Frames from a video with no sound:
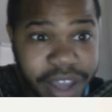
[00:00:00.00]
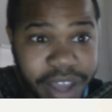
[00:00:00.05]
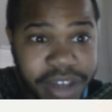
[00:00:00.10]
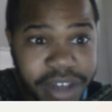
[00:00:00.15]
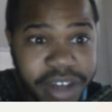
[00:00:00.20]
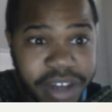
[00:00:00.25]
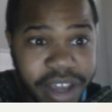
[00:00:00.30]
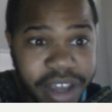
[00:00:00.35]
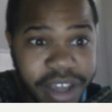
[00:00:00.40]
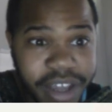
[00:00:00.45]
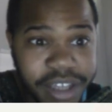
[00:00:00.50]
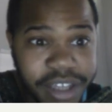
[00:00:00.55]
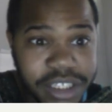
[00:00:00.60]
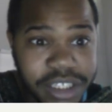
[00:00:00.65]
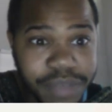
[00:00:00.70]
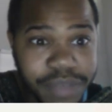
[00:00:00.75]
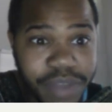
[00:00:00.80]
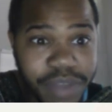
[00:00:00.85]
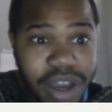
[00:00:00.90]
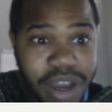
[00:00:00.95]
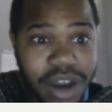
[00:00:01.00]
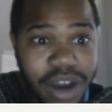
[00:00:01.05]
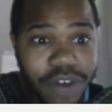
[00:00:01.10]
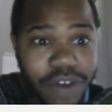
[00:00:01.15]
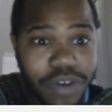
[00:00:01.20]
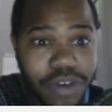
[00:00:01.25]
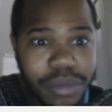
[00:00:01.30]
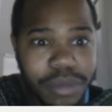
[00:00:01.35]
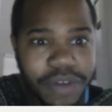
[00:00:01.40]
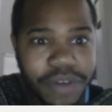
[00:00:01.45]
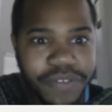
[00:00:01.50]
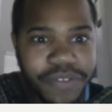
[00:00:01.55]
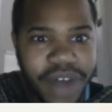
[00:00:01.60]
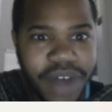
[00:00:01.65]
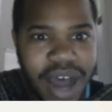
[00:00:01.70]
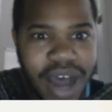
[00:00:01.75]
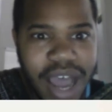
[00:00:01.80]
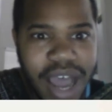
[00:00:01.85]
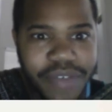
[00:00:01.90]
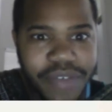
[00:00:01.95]
of 8 days, from the
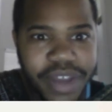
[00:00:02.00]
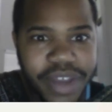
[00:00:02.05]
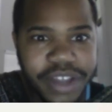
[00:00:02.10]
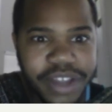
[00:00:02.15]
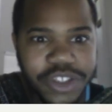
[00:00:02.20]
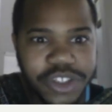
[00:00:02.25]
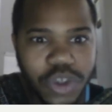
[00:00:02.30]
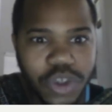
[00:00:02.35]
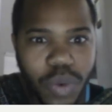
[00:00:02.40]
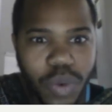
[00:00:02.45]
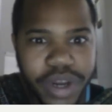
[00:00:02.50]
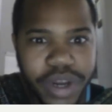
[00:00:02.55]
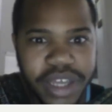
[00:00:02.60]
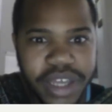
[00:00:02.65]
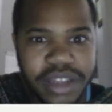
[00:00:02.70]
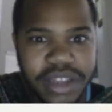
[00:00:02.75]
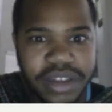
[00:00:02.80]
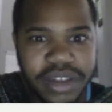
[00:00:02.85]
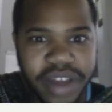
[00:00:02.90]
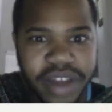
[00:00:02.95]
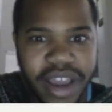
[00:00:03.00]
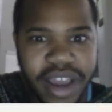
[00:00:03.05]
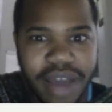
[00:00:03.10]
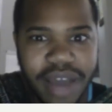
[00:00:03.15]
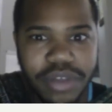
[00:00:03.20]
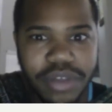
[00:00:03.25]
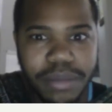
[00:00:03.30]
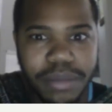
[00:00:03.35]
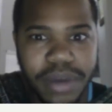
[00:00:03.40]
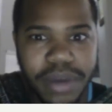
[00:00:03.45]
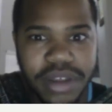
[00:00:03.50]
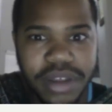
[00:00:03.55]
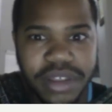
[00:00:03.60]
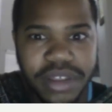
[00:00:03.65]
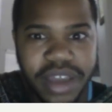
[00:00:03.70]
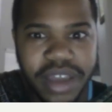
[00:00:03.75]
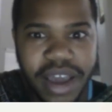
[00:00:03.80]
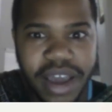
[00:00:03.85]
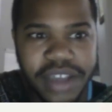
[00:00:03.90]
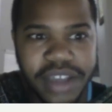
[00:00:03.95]
5 and 20th day of the
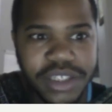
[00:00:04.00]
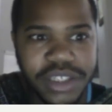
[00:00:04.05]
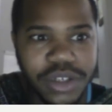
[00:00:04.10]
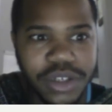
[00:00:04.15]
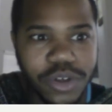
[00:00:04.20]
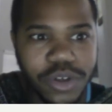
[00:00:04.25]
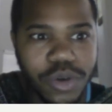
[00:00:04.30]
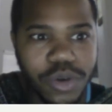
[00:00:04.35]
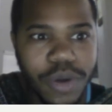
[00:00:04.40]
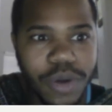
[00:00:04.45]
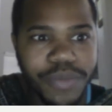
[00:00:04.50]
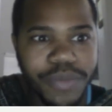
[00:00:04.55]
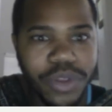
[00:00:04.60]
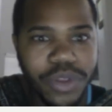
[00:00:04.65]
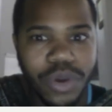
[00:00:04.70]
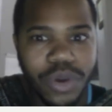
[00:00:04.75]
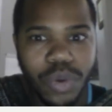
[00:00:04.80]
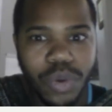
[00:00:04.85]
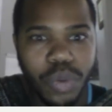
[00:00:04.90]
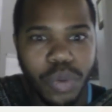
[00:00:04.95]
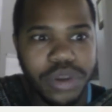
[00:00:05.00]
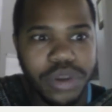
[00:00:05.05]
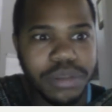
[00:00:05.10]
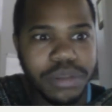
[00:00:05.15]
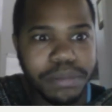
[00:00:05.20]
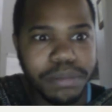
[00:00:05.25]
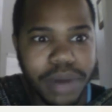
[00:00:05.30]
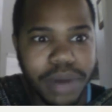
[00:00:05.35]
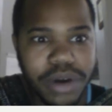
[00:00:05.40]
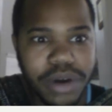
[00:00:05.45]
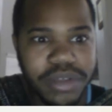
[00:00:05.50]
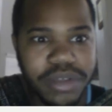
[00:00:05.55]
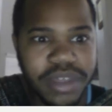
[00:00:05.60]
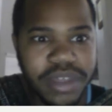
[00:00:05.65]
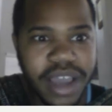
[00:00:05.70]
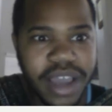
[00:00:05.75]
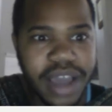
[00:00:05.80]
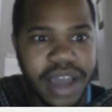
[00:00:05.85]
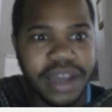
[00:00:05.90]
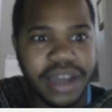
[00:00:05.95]
month Caslu, with mirth
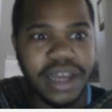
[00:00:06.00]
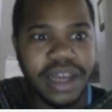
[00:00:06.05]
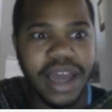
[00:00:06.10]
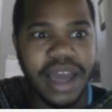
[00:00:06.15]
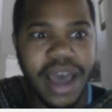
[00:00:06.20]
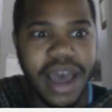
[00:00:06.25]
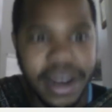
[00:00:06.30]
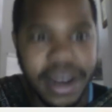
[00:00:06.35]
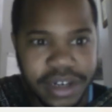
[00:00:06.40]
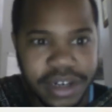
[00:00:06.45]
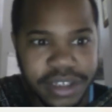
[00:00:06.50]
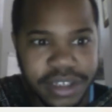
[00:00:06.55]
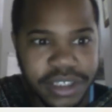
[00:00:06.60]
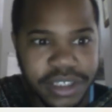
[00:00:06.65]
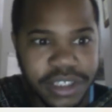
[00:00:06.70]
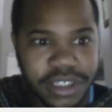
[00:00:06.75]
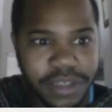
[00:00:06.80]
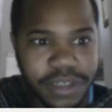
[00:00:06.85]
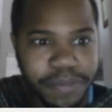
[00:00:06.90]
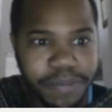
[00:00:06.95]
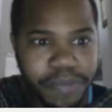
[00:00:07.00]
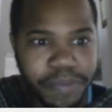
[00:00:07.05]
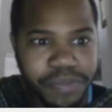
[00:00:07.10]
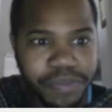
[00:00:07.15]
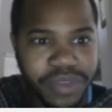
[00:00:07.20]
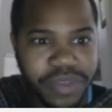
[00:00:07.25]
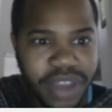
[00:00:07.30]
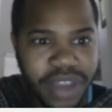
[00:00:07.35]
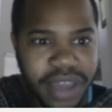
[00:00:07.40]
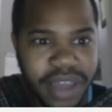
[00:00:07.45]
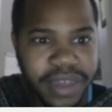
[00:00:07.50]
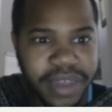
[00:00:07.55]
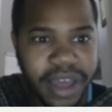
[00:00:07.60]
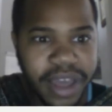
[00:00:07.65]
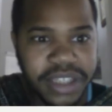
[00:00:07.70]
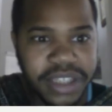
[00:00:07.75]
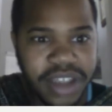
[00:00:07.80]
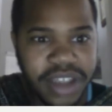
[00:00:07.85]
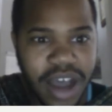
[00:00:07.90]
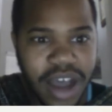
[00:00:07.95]
and gladness. In
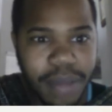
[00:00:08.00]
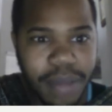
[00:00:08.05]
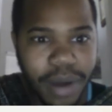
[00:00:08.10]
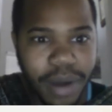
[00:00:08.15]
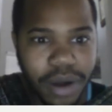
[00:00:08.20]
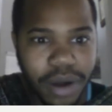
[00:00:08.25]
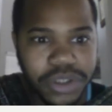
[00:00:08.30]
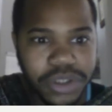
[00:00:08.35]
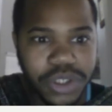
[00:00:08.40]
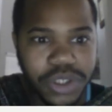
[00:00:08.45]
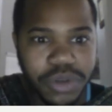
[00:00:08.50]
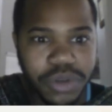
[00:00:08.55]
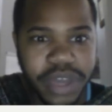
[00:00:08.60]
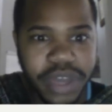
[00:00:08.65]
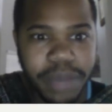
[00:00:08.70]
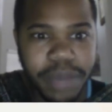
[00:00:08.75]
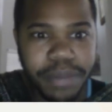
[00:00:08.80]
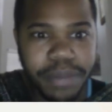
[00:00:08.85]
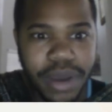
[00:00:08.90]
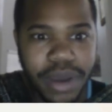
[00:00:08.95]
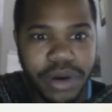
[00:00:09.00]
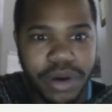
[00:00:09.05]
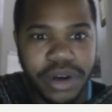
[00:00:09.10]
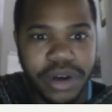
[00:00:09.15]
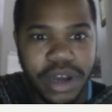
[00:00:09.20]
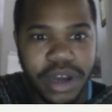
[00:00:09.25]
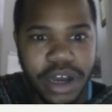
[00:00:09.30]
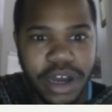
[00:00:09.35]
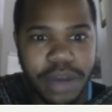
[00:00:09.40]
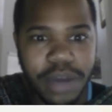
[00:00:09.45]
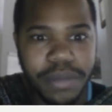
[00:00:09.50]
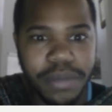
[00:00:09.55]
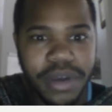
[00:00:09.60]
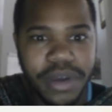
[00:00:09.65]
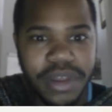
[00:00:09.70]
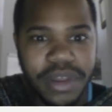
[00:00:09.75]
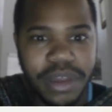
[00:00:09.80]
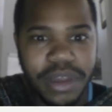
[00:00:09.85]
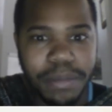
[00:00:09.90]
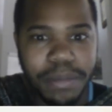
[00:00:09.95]
that time also they built up
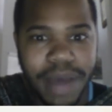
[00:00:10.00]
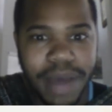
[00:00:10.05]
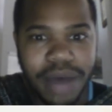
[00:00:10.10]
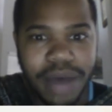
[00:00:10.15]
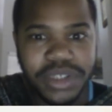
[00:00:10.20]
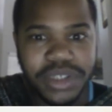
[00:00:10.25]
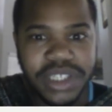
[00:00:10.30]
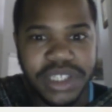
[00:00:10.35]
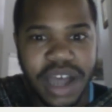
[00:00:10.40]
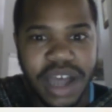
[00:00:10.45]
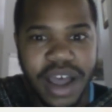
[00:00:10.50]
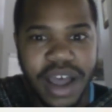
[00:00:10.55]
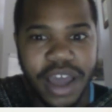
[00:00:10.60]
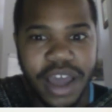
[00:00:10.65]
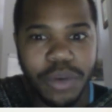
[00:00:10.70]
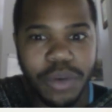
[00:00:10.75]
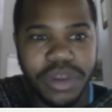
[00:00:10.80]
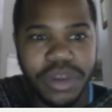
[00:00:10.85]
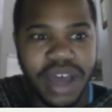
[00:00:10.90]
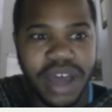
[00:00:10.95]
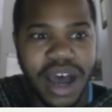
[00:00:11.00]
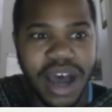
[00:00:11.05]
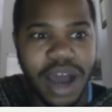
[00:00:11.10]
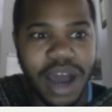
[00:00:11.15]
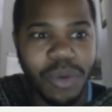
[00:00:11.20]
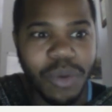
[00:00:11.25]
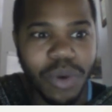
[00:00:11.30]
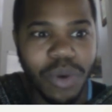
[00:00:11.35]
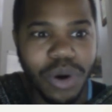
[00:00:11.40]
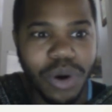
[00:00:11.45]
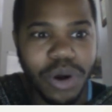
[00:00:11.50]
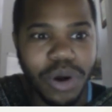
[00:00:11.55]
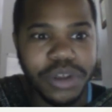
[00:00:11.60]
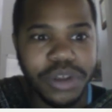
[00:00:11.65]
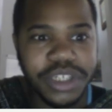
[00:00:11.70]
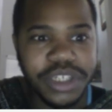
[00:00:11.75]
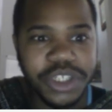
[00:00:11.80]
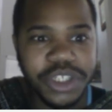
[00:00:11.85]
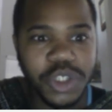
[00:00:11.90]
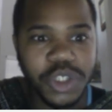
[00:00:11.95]
the Mount Zion with high
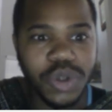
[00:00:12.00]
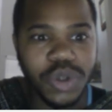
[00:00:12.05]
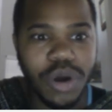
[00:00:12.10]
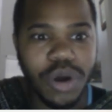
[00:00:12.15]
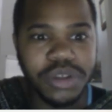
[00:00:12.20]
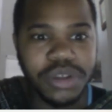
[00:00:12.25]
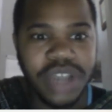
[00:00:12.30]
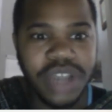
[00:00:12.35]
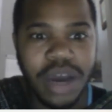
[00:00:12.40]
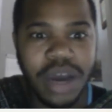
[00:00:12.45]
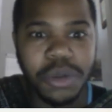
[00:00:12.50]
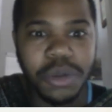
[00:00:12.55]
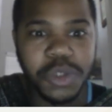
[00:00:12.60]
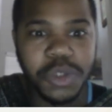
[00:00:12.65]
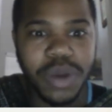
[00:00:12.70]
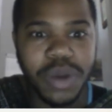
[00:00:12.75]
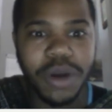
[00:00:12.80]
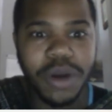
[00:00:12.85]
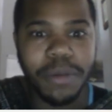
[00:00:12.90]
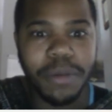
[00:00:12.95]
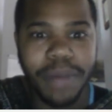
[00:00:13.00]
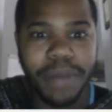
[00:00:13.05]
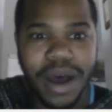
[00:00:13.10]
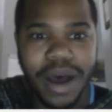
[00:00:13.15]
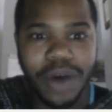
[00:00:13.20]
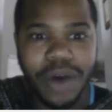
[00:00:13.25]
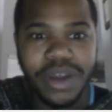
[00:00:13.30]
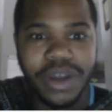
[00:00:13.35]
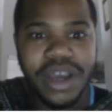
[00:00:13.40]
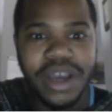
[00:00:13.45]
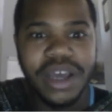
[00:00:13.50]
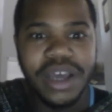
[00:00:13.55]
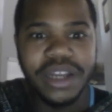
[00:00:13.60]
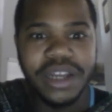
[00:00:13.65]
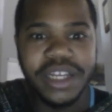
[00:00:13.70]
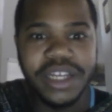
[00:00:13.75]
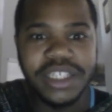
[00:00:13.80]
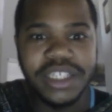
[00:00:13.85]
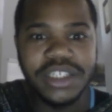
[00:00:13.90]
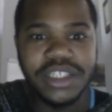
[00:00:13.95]
walls and strong towers round about,
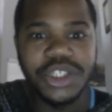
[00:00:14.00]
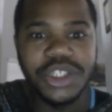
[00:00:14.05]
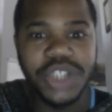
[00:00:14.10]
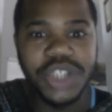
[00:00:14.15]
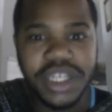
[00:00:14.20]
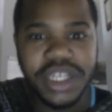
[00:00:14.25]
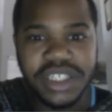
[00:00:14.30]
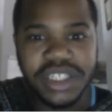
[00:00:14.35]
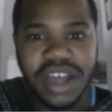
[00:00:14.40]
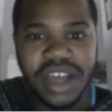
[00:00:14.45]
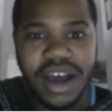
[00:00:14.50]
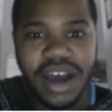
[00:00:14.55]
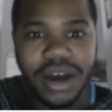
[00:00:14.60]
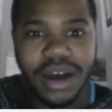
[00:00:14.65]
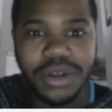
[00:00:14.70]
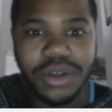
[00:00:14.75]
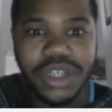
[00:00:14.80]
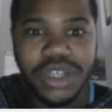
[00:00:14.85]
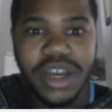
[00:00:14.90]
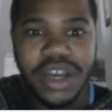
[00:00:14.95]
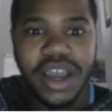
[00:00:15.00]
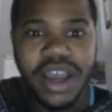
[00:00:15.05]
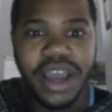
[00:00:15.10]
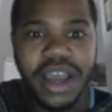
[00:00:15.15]
lest the Gentiles,